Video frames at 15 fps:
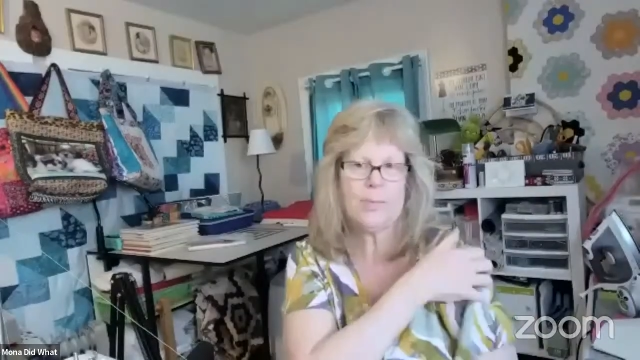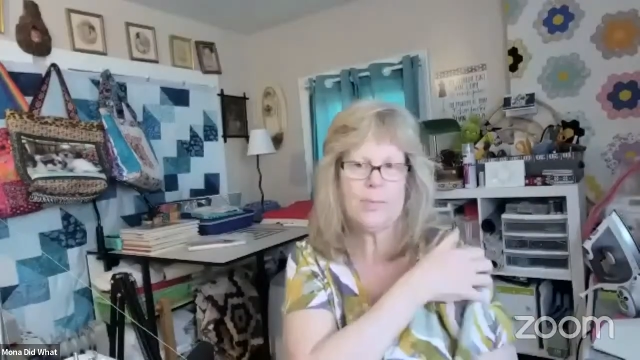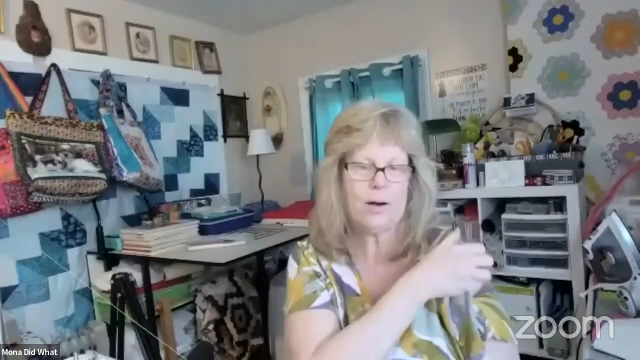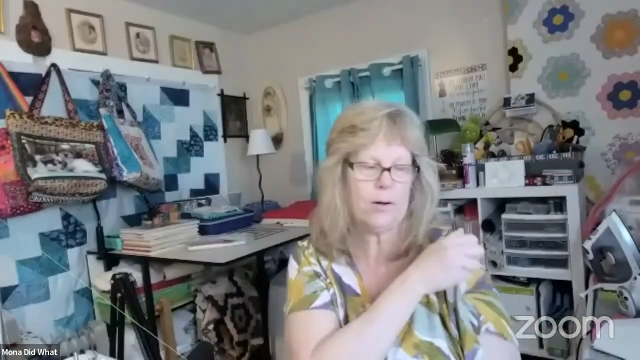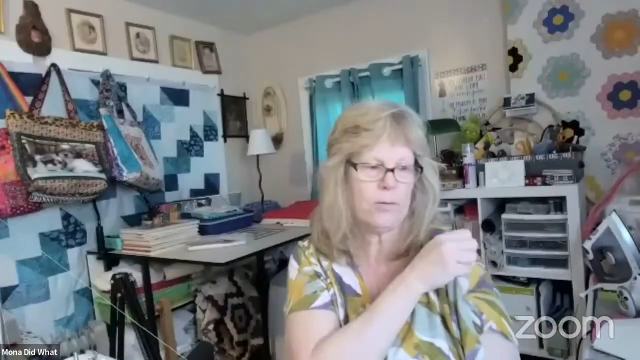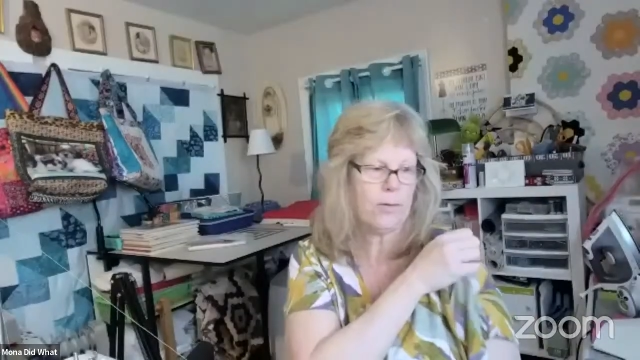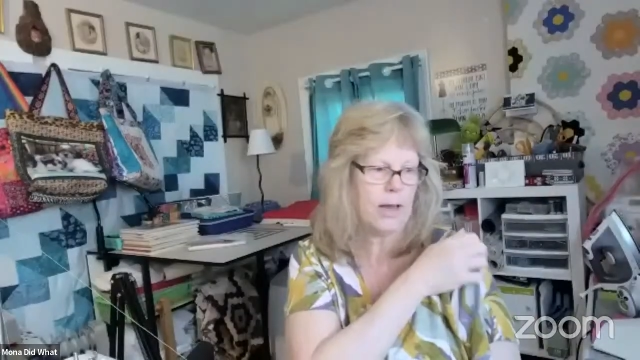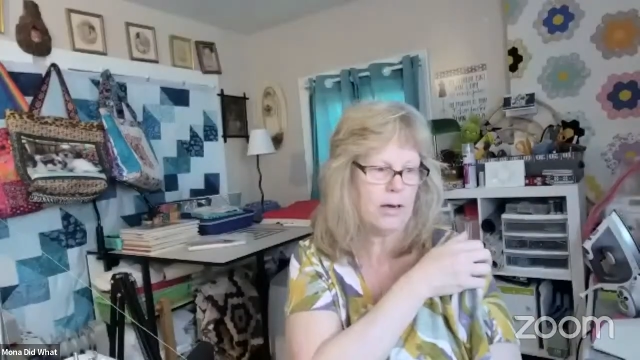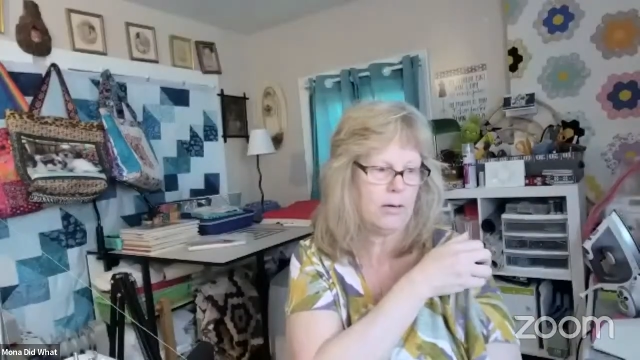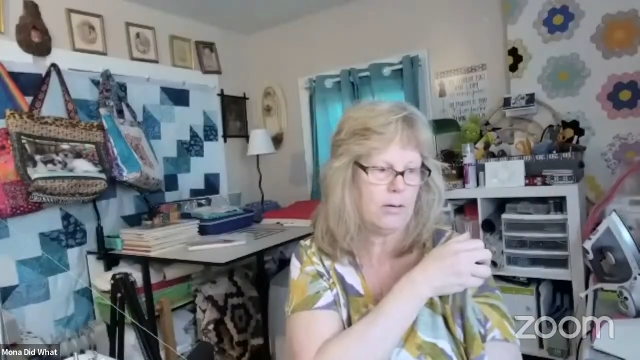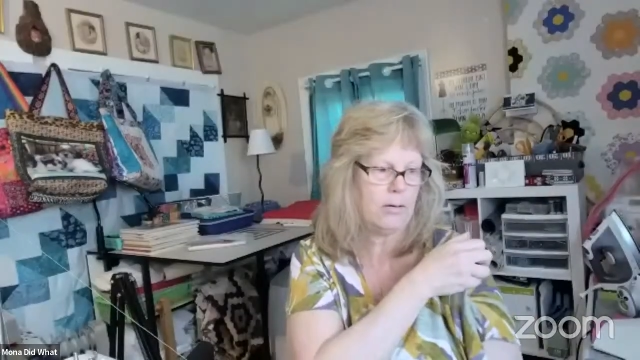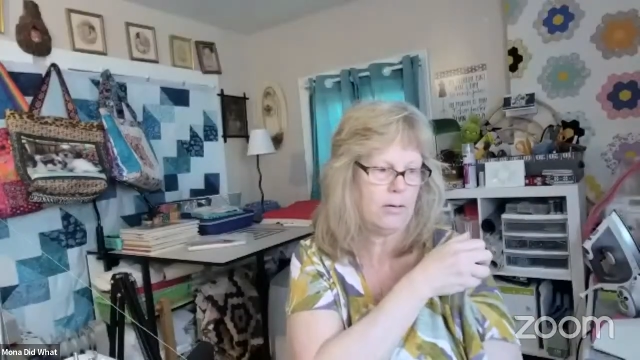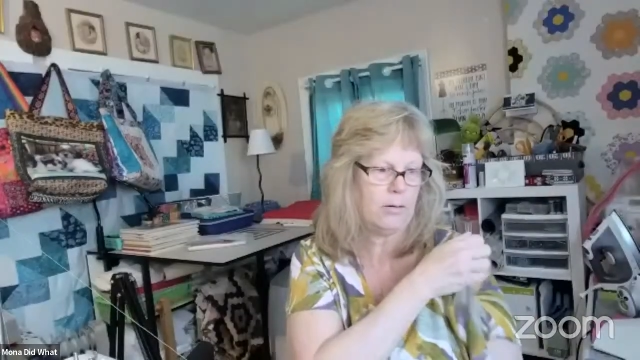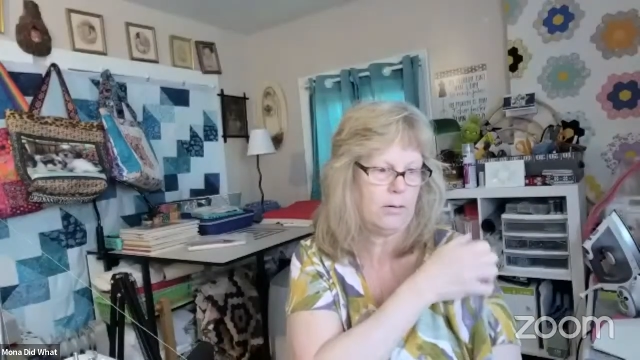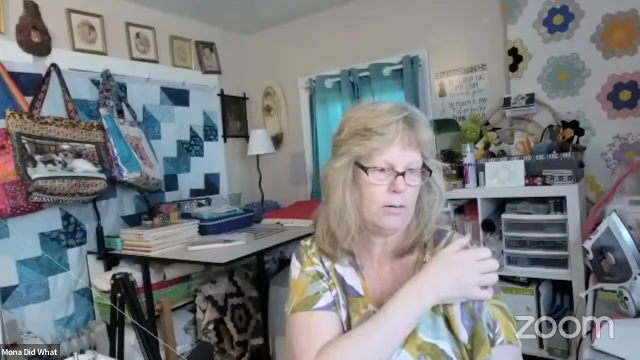Then,
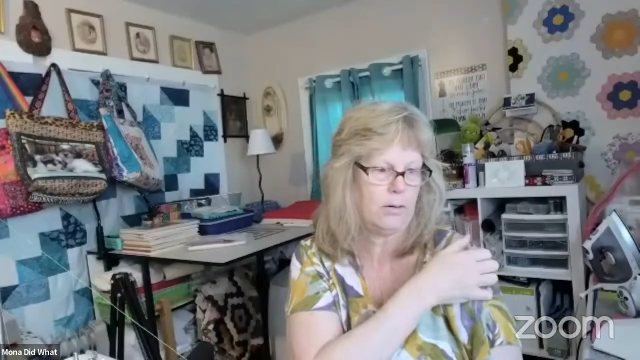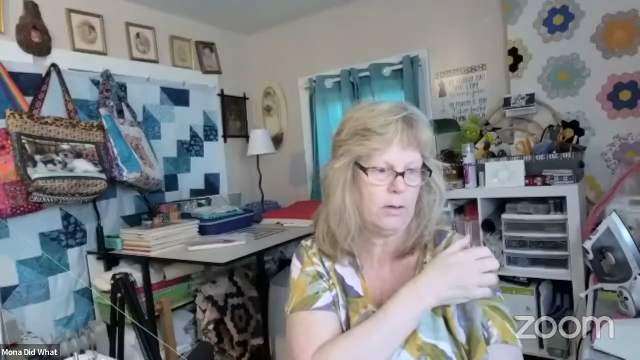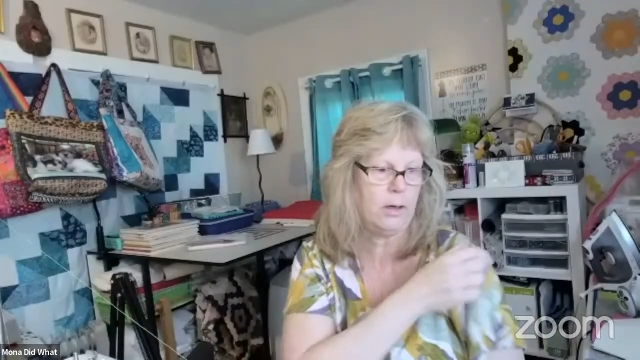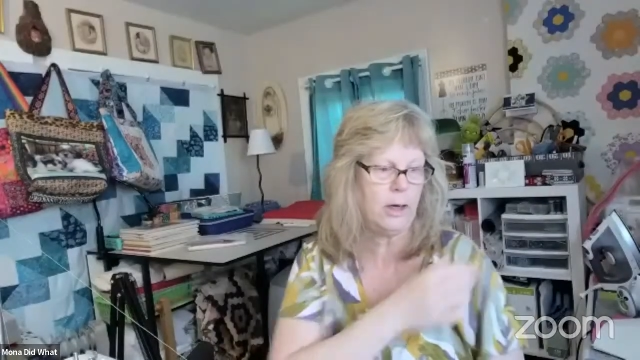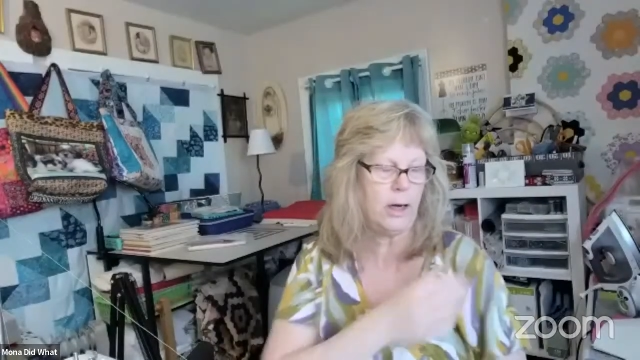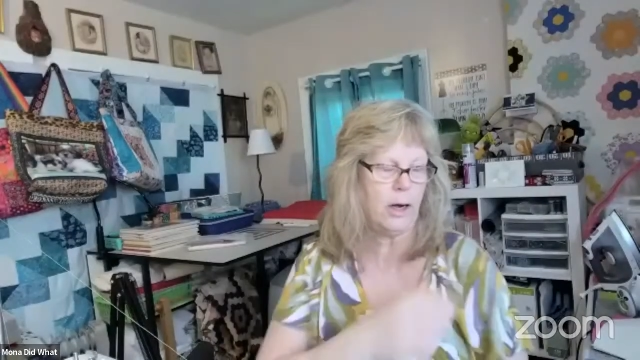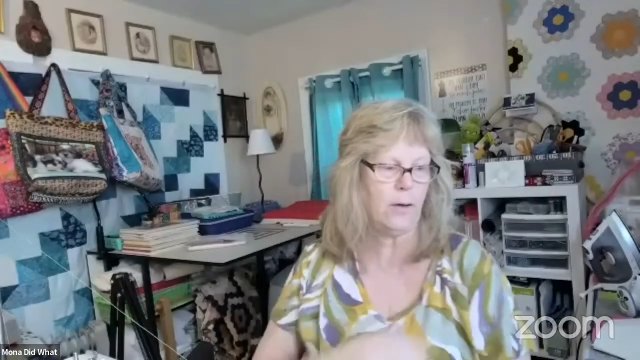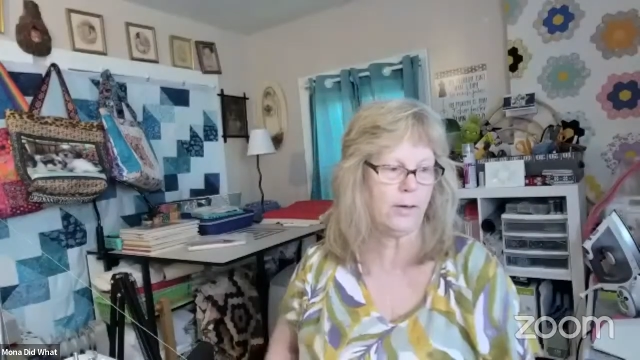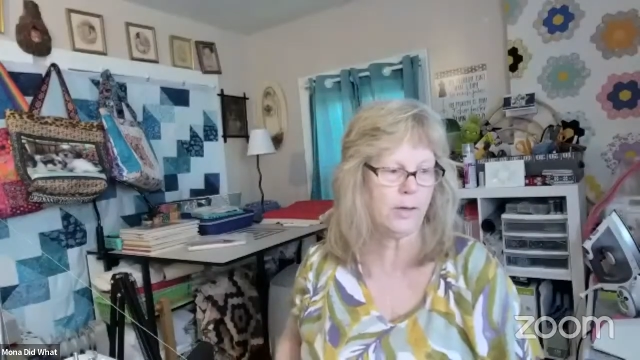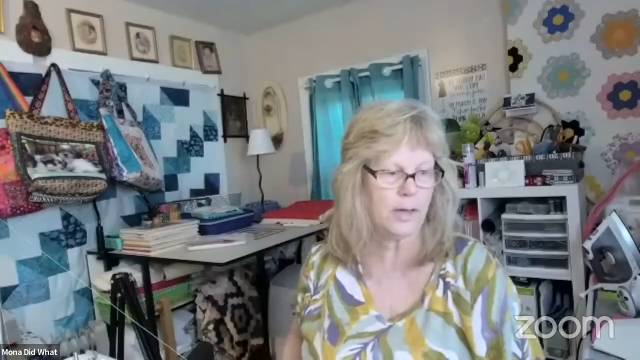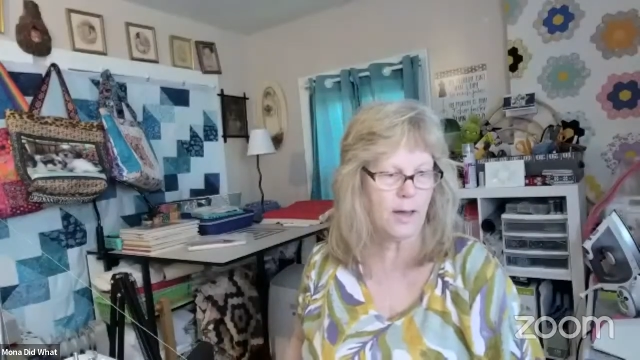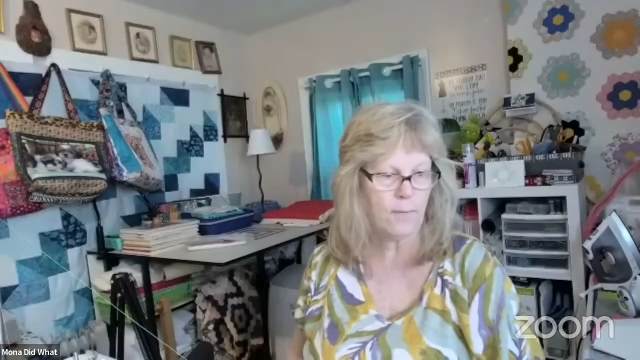you know, the stuff